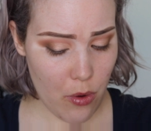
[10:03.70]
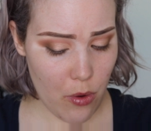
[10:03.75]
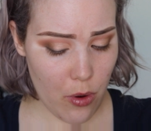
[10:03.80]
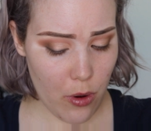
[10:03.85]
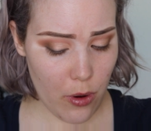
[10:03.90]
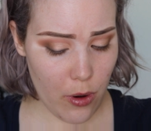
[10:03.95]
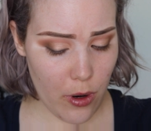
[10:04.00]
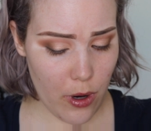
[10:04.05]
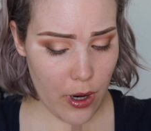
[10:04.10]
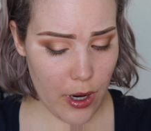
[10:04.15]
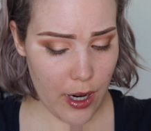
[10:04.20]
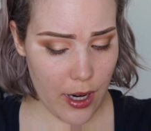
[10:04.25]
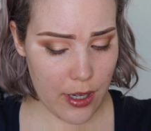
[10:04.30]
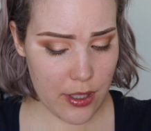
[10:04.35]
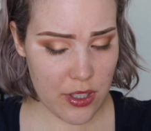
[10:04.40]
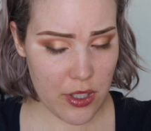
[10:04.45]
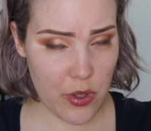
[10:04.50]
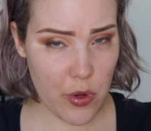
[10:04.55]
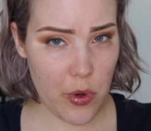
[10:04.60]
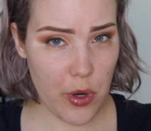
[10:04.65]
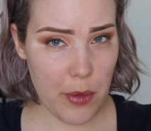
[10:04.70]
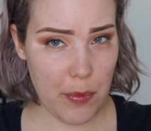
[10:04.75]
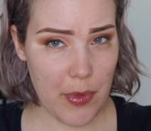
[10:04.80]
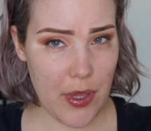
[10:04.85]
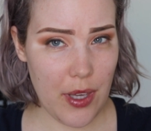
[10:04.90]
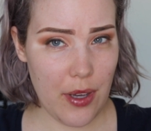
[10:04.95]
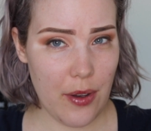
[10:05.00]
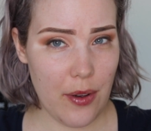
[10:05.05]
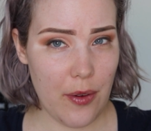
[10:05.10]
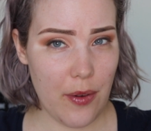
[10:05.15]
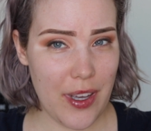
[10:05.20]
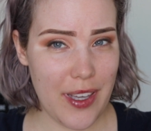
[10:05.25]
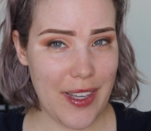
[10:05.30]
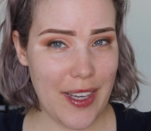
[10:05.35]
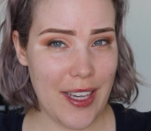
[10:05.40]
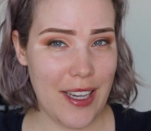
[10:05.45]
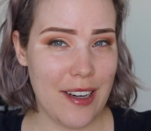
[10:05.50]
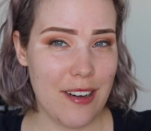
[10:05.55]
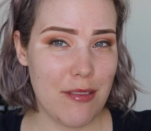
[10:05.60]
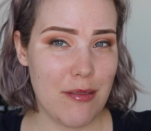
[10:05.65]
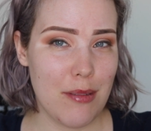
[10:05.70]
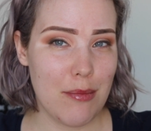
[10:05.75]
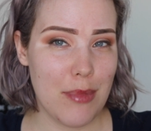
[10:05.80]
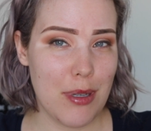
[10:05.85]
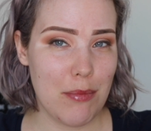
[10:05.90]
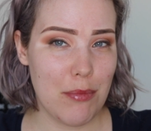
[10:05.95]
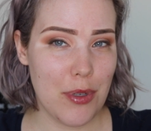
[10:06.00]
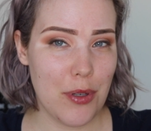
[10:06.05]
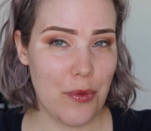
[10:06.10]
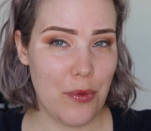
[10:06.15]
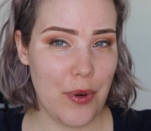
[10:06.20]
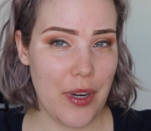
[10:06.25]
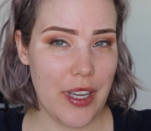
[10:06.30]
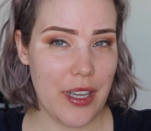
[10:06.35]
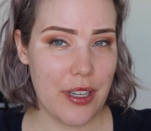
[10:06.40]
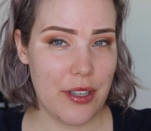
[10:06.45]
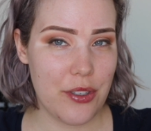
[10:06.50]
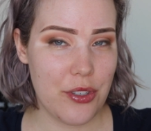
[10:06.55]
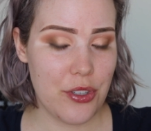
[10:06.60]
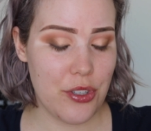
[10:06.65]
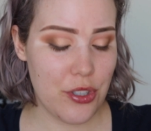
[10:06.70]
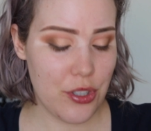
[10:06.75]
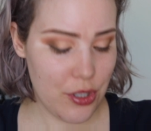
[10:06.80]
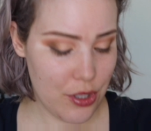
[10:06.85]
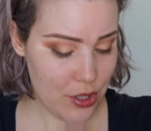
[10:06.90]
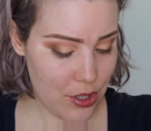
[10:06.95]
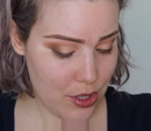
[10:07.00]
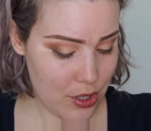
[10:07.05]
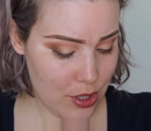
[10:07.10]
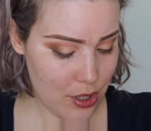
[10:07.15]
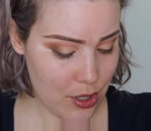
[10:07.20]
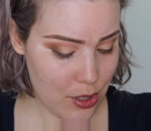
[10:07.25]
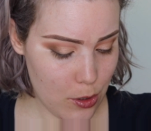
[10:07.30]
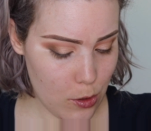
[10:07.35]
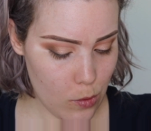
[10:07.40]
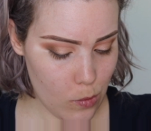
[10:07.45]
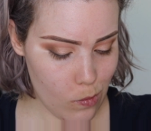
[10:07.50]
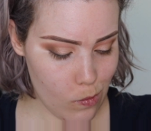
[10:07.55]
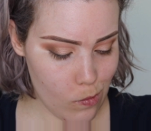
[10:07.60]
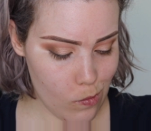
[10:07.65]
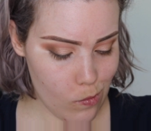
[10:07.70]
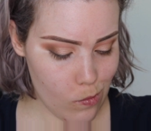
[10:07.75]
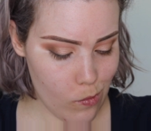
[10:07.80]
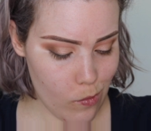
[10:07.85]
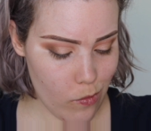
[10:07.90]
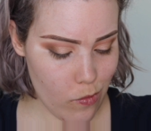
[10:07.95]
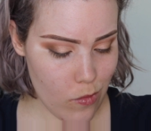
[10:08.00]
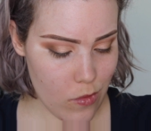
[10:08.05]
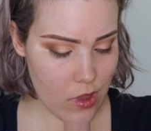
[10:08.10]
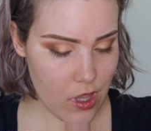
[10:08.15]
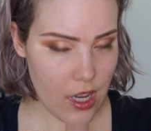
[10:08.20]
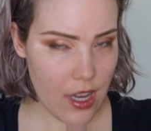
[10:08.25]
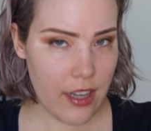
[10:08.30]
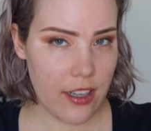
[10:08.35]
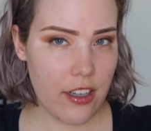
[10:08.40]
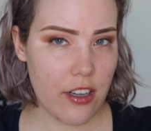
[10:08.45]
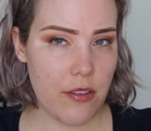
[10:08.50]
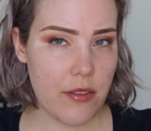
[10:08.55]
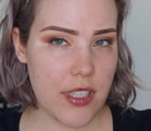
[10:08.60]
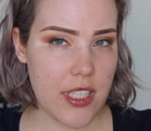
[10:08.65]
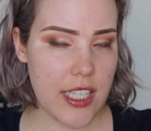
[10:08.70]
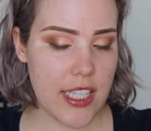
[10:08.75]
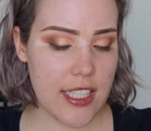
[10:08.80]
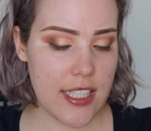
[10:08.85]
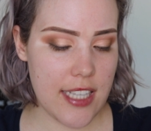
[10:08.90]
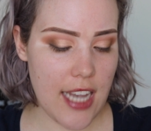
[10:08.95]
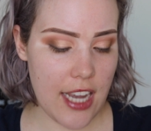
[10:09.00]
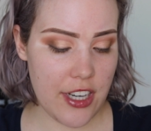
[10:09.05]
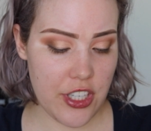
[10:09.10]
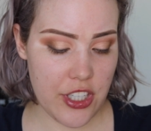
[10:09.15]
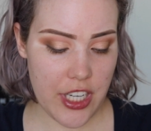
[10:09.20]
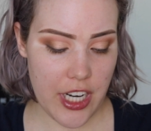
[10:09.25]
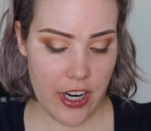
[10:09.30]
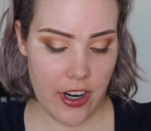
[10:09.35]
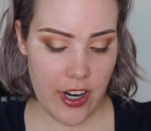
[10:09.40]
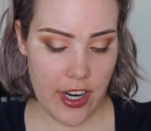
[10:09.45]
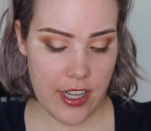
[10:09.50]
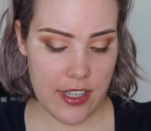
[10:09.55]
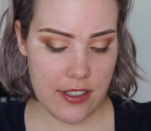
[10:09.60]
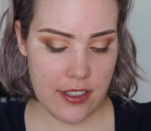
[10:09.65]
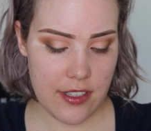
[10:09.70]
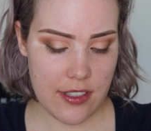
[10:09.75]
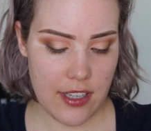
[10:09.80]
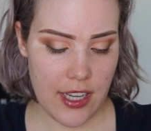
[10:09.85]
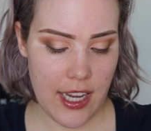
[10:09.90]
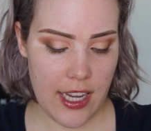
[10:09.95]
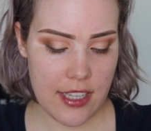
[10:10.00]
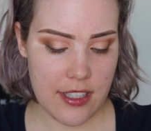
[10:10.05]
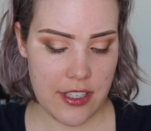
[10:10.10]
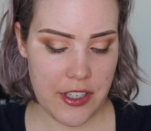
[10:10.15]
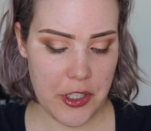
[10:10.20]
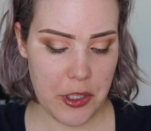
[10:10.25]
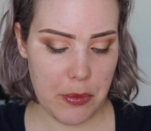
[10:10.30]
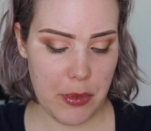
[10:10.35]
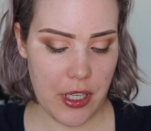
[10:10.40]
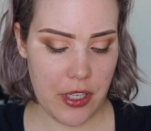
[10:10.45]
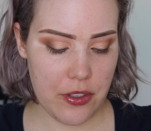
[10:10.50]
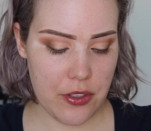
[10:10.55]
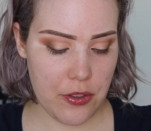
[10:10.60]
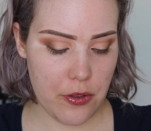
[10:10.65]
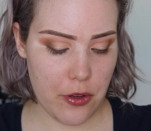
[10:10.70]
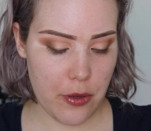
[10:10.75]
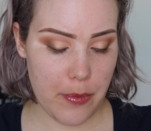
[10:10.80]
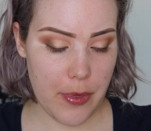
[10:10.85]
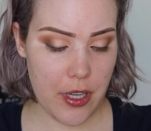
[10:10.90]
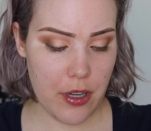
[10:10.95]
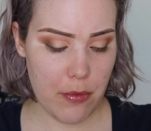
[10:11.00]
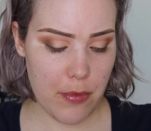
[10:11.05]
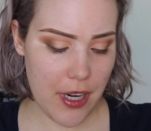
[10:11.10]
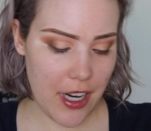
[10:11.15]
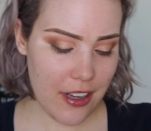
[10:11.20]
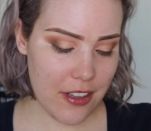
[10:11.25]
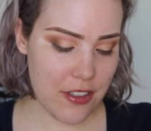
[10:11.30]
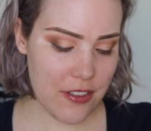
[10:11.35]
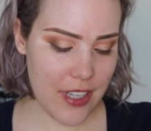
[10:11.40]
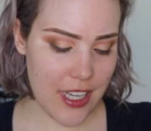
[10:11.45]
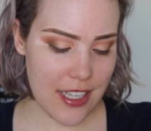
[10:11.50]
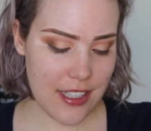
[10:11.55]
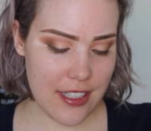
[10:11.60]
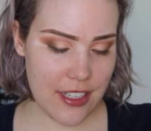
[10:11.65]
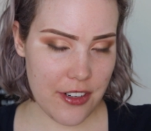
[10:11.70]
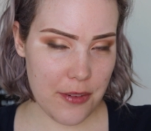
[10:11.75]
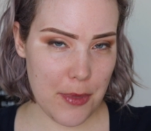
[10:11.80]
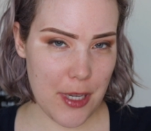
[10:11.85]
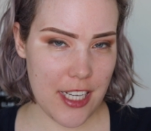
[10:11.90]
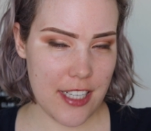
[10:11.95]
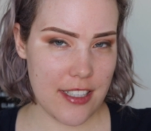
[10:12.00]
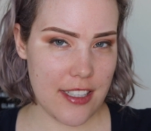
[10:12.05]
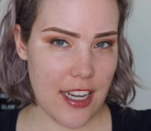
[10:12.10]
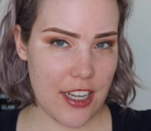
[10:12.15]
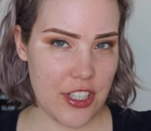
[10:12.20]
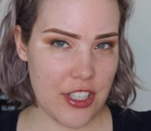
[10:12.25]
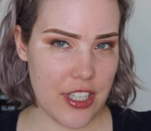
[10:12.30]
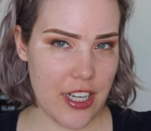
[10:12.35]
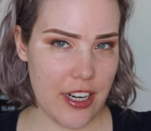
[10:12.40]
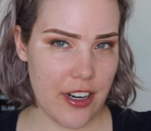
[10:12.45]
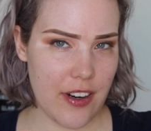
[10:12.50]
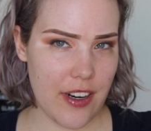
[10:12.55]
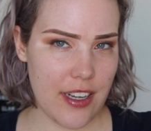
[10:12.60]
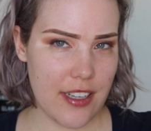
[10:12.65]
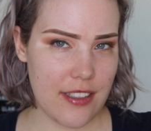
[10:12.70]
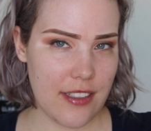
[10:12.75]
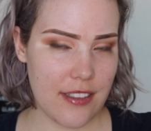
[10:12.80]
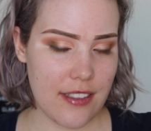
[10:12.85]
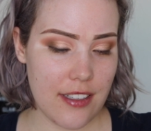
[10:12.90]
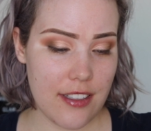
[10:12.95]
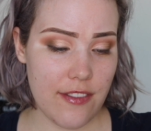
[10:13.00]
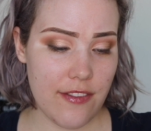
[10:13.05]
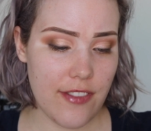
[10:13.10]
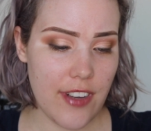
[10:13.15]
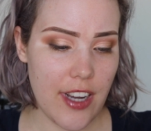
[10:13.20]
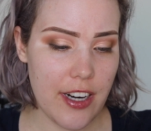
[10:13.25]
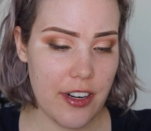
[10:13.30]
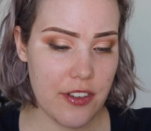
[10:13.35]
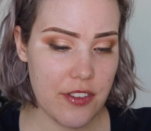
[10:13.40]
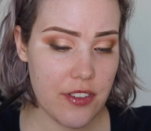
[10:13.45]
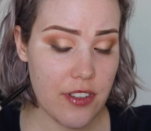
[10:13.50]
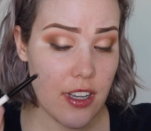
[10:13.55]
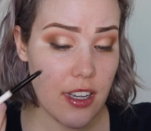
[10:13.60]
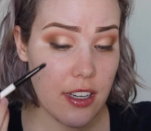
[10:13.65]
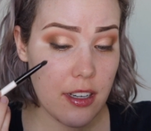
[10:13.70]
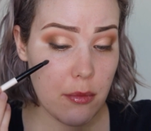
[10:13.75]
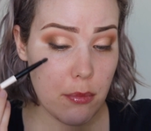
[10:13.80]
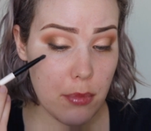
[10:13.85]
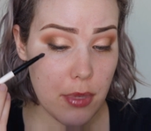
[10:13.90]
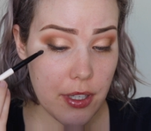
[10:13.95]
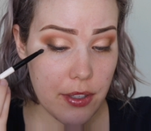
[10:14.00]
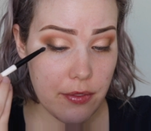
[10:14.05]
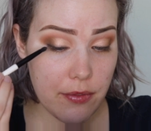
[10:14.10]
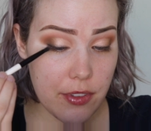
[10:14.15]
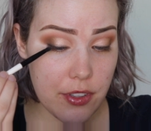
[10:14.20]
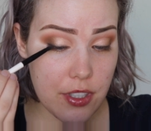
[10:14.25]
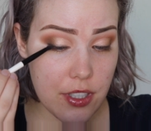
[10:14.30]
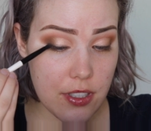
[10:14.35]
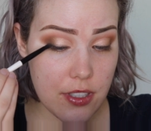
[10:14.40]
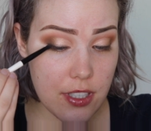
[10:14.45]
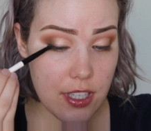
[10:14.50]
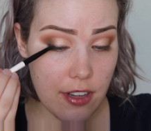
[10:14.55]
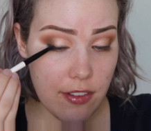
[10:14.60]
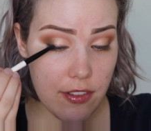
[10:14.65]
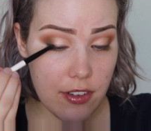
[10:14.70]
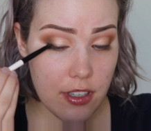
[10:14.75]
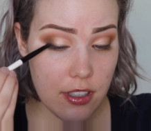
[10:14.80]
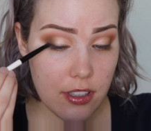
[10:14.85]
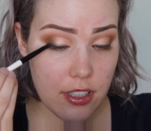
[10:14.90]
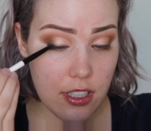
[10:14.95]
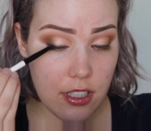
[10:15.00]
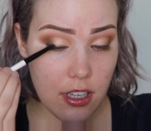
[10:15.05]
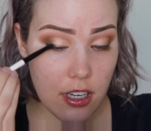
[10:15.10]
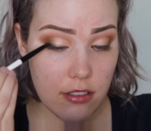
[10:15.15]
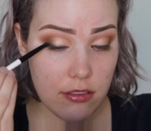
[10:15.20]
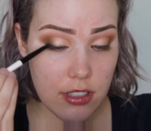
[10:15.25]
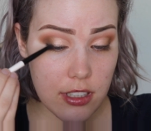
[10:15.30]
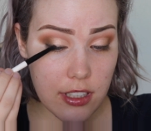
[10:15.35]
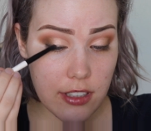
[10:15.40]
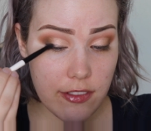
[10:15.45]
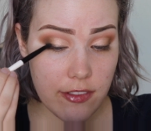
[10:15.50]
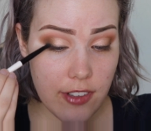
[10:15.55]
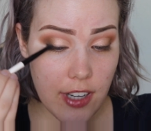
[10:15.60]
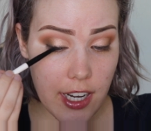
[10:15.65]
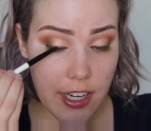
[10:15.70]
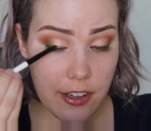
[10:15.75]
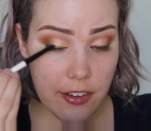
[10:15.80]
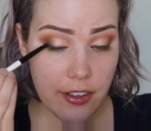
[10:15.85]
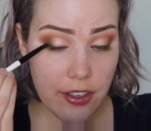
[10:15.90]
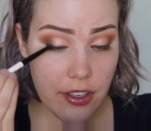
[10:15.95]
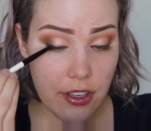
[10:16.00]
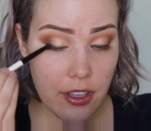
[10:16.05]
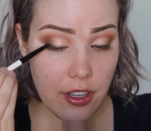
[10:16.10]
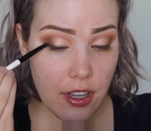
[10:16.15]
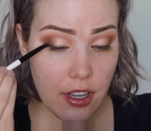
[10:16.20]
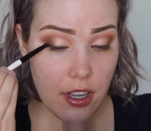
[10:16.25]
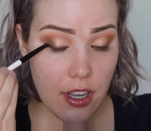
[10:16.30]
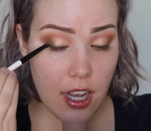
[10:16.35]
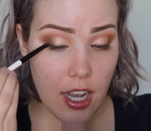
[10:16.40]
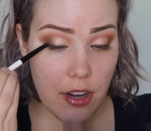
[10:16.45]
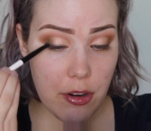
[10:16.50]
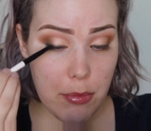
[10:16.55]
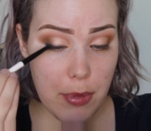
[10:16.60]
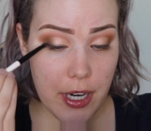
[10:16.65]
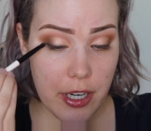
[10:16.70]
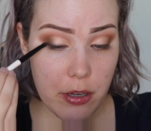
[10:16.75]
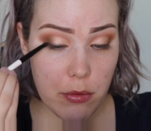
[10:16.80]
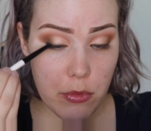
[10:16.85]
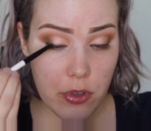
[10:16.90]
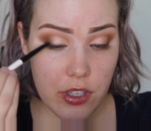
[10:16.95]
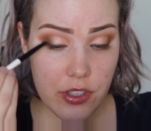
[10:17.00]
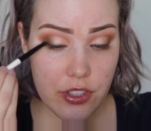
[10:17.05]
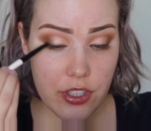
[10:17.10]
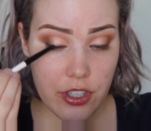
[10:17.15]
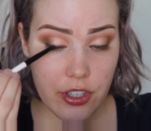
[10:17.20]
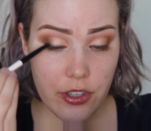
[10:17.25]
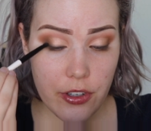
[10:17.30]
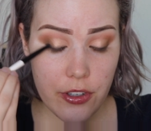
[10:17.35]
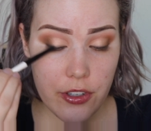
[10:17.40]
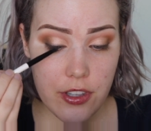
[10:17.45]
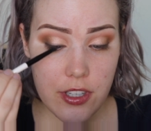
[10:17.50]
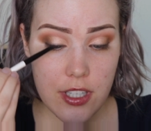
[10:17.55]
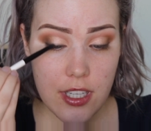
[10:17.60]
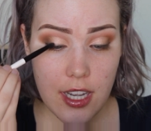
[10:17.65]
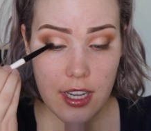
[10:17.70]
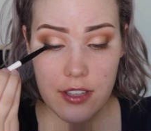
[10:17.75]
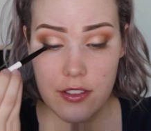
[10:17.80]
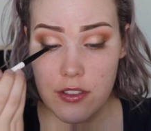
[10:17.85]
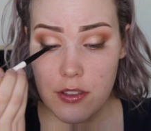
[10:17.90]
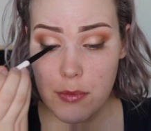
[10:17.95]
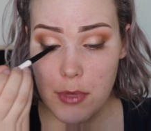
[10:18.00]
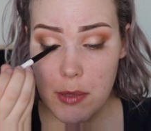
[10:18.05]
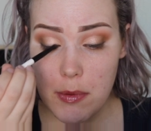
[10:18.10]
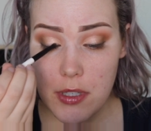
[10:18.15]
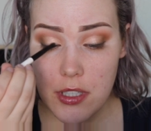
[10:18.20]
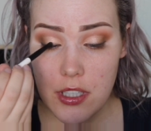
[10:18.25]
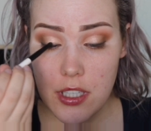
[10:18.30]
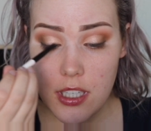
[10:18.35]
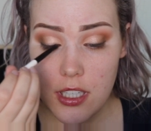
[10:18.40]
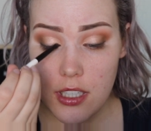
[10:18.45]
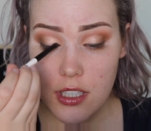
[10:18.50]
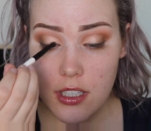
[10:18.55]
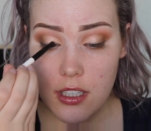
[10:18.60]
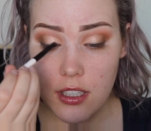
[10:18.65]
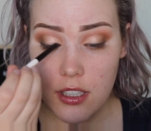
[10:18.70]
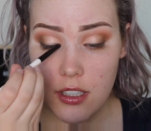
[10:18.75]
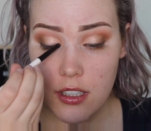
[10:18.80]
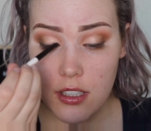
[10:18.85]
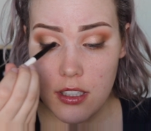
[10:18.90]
or a Scorpio. I can't remember which. I'm gonna go with Sagittarius because I can't see her being a Scorpio, but I also can't see her being a Sagittarius because that's a fire sign, but she's definitely not really fiery. I would peg her more as an earth sign, so maybe she